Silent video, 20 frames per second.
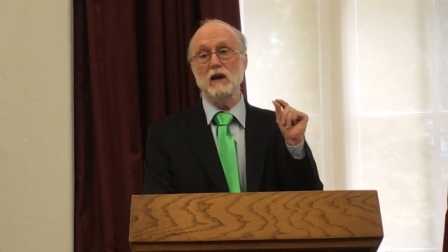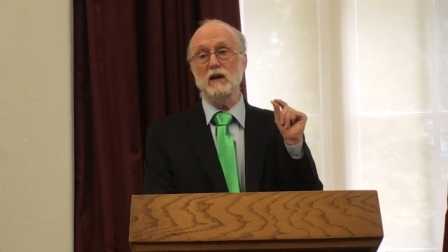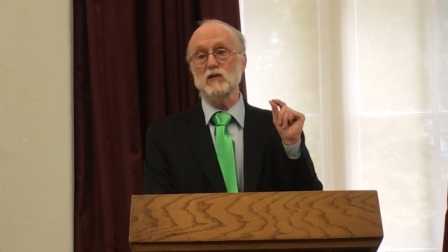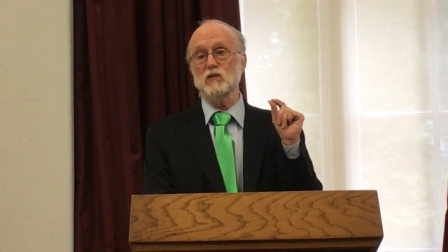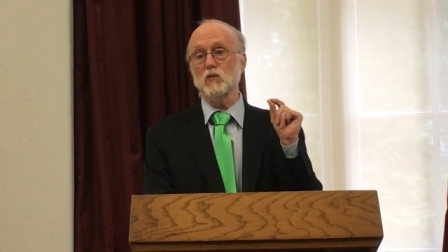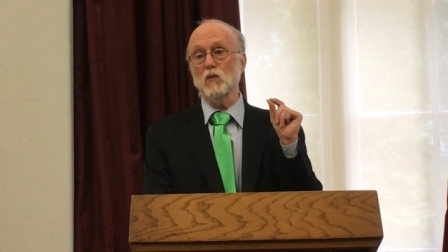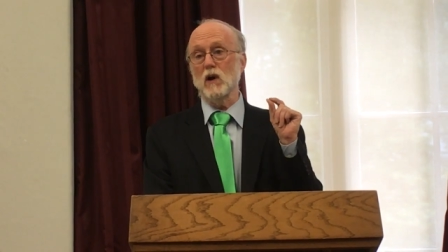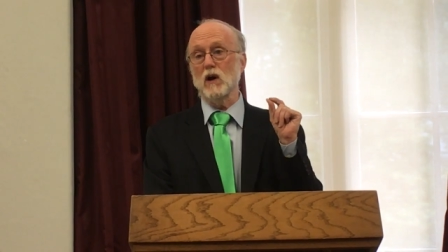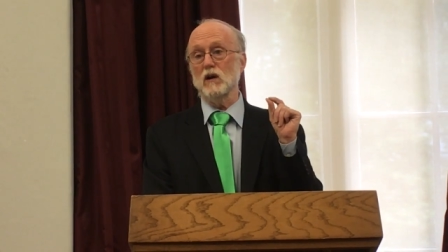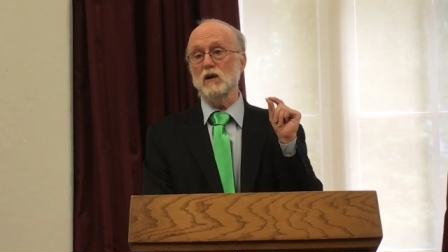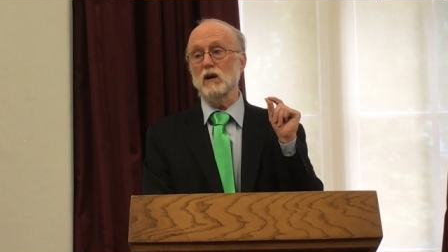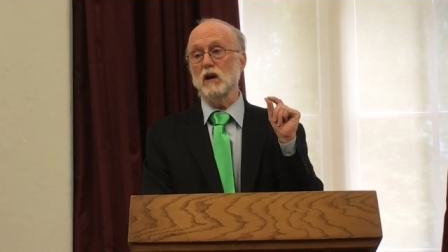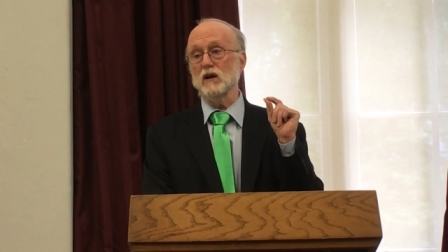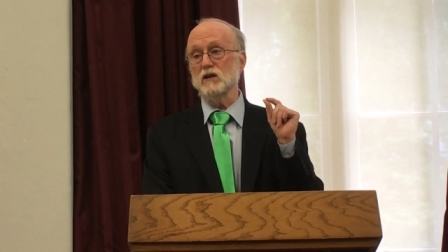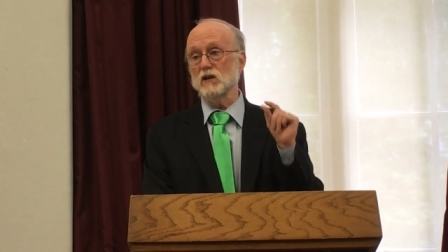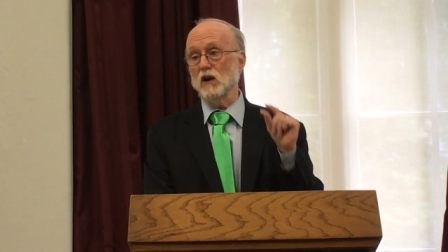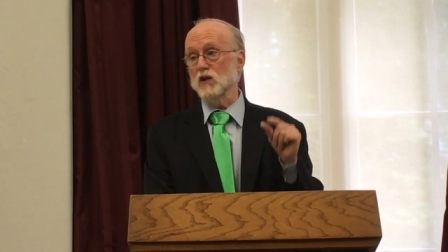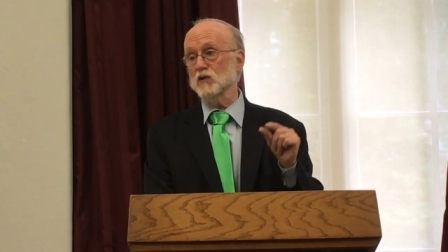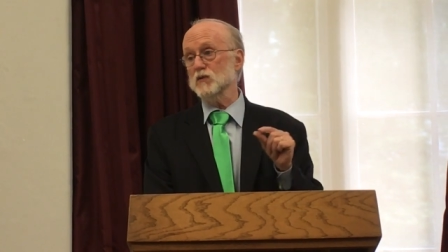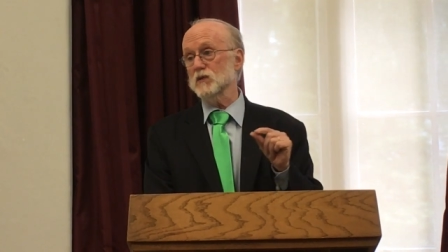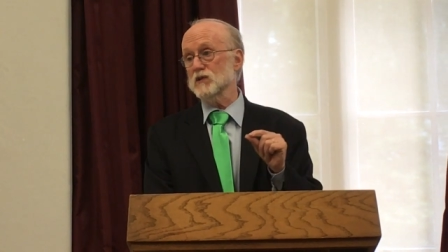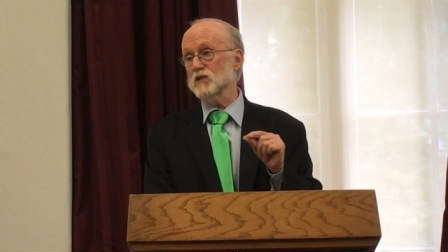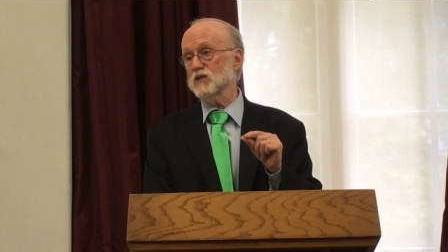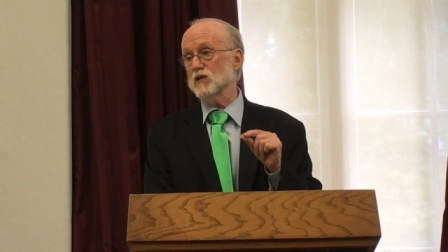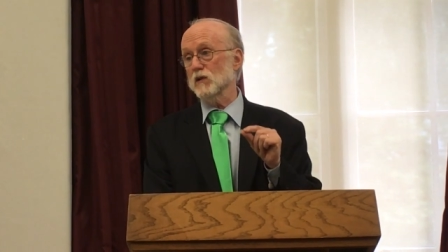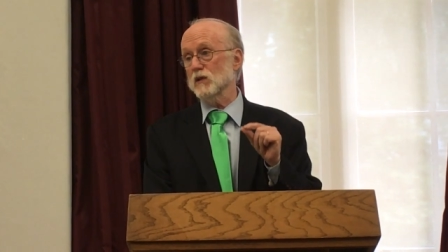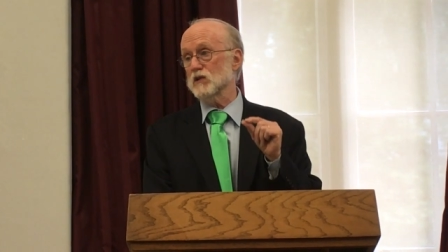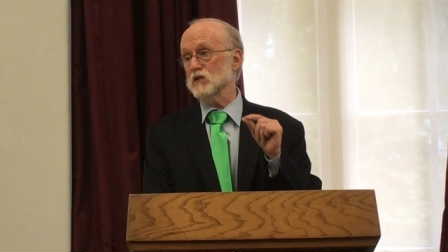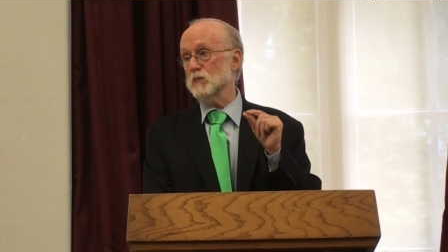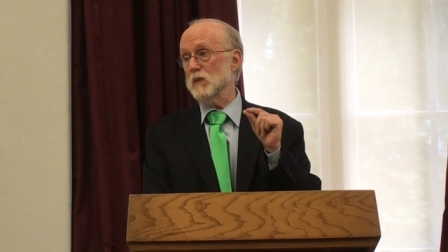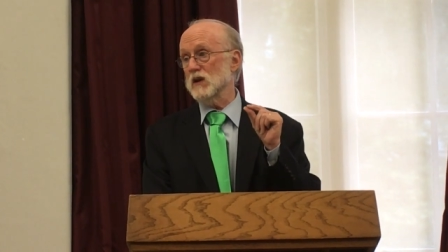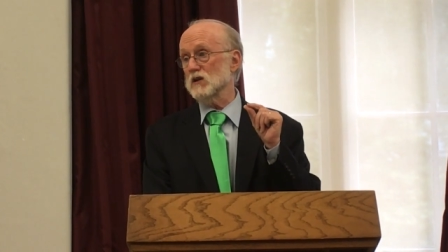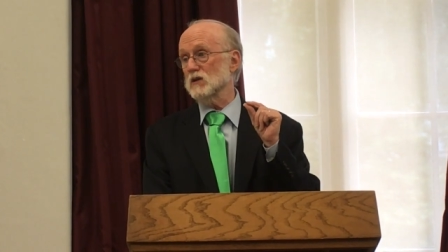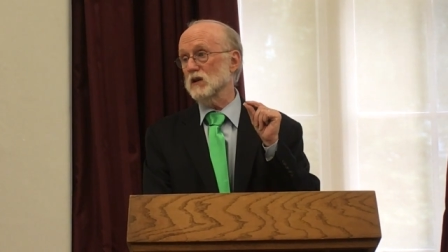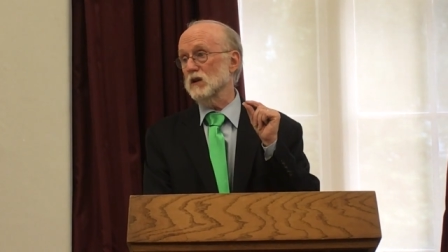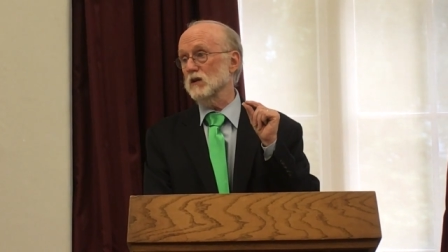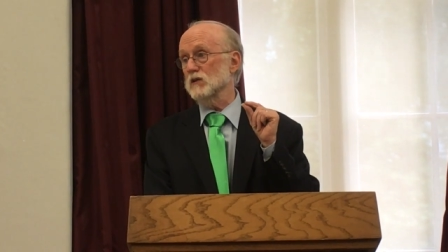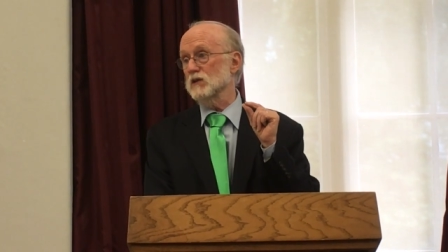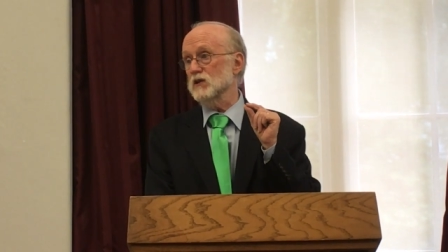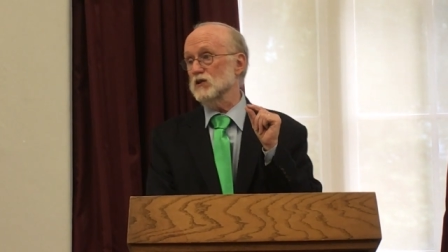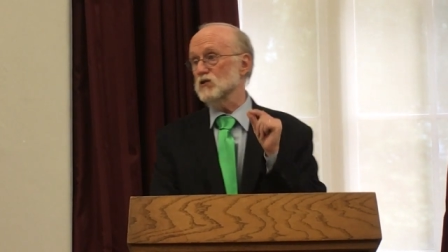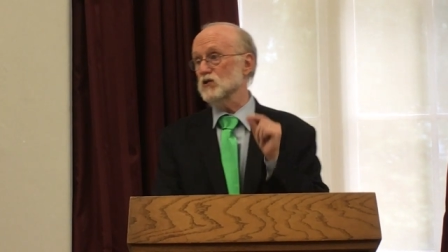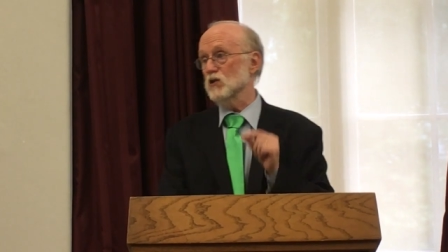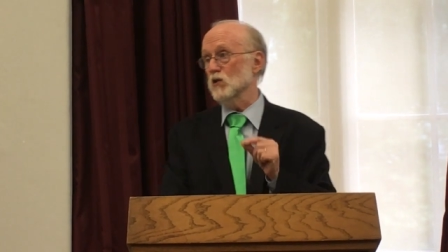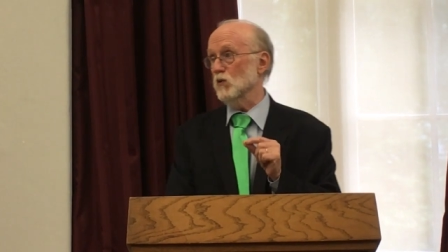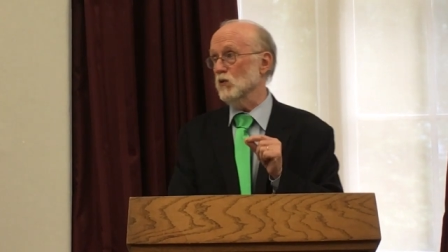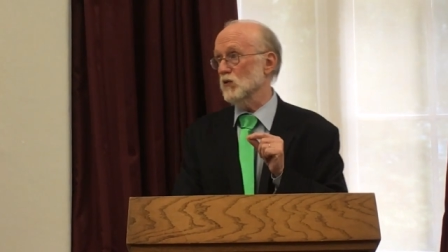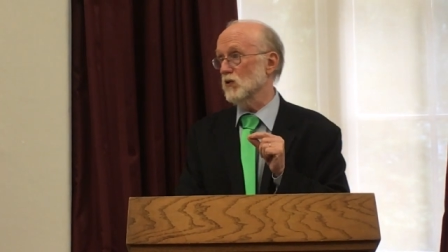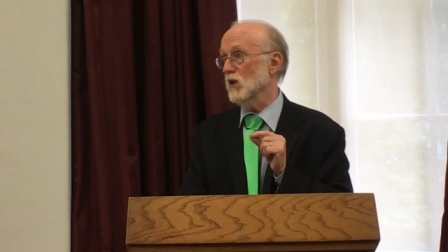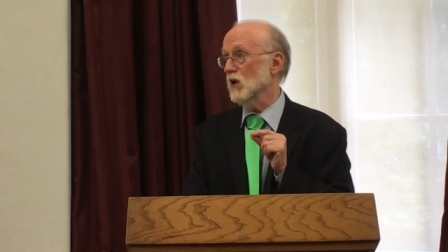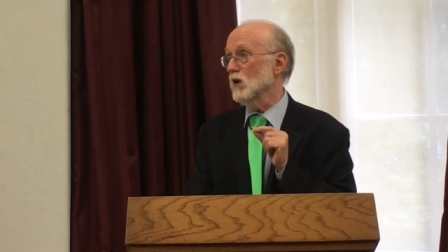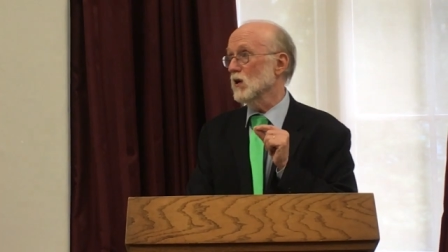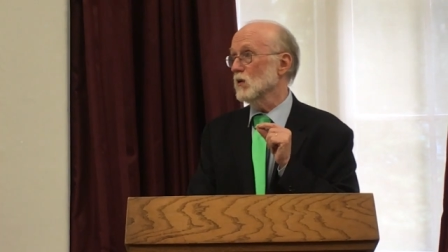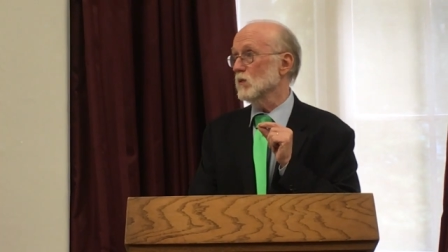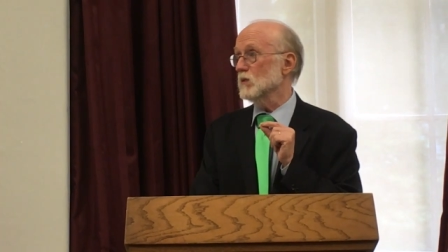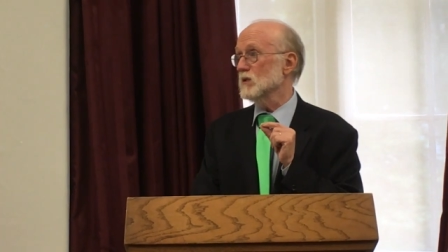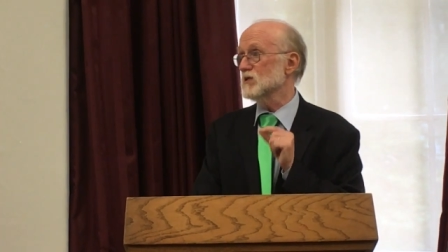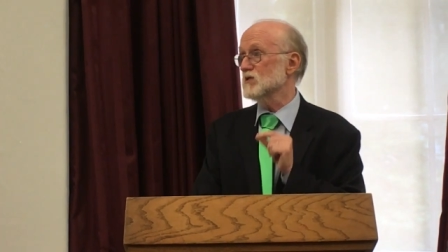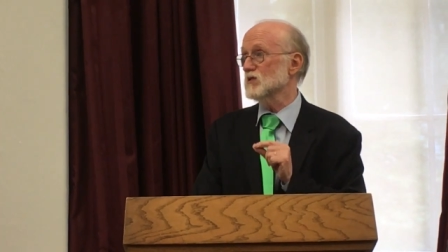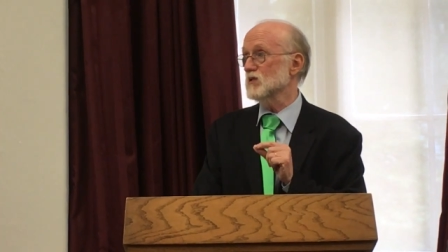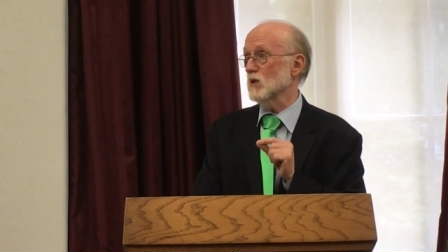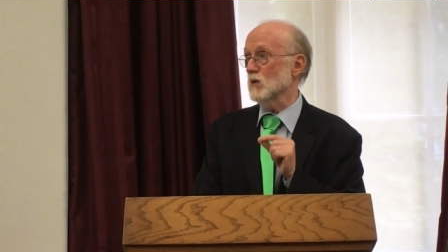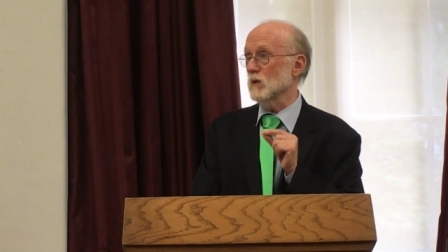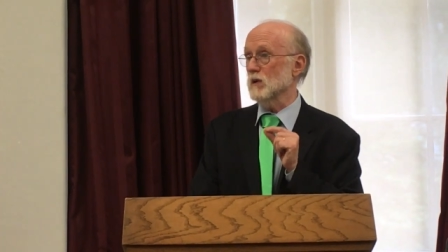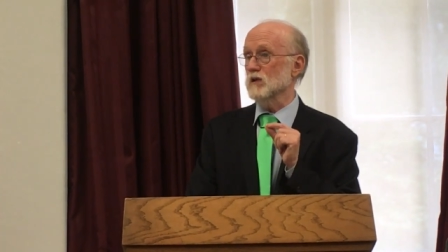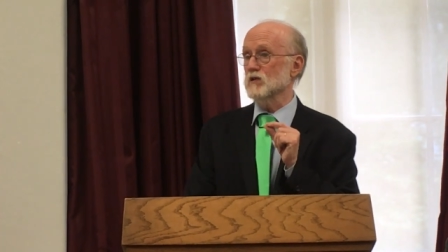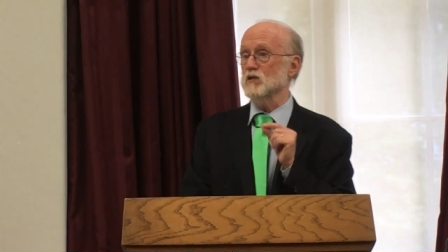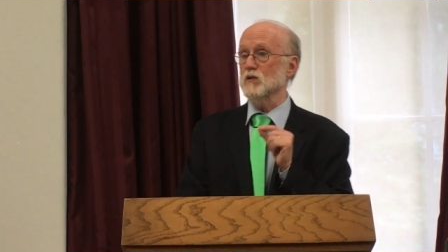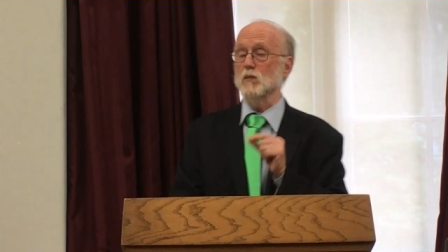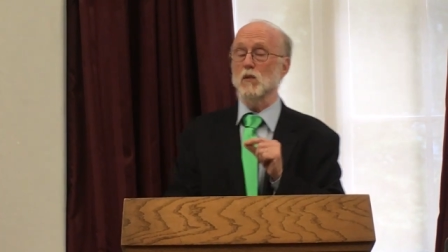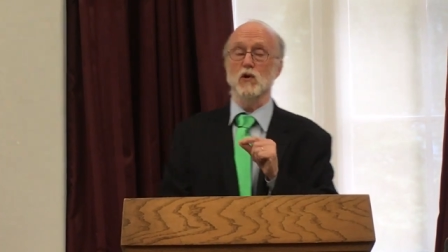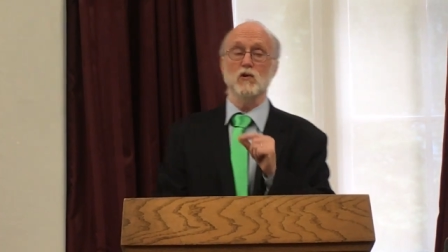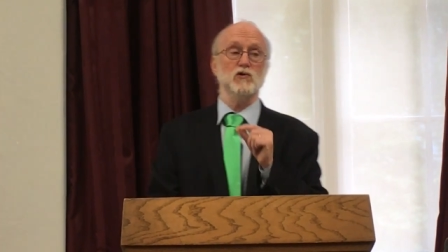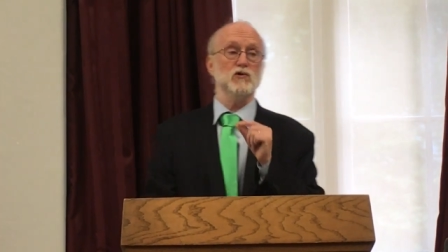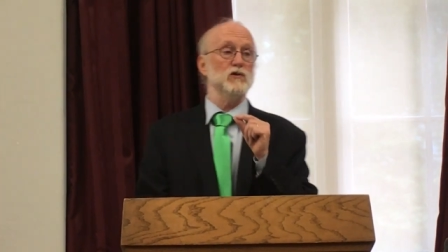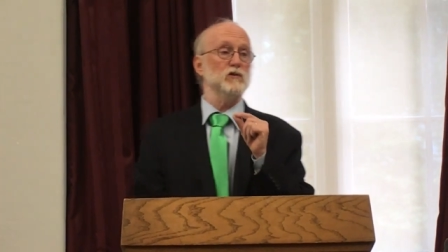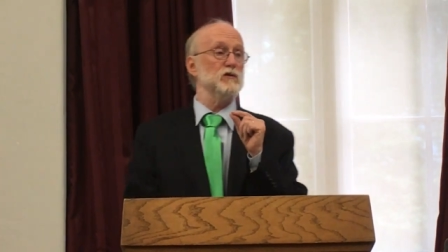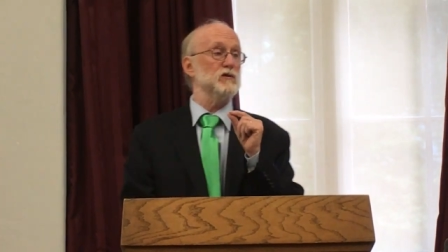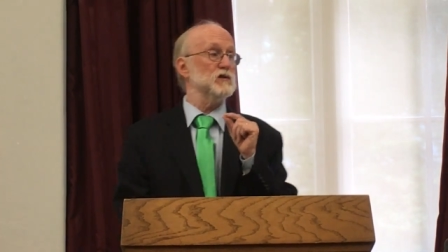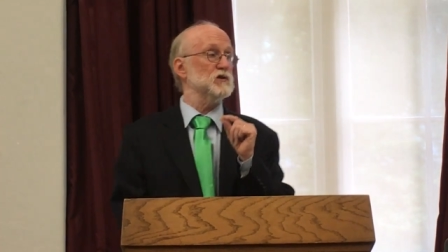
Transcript: as well, adults with serious mental illness, youth with serious emotional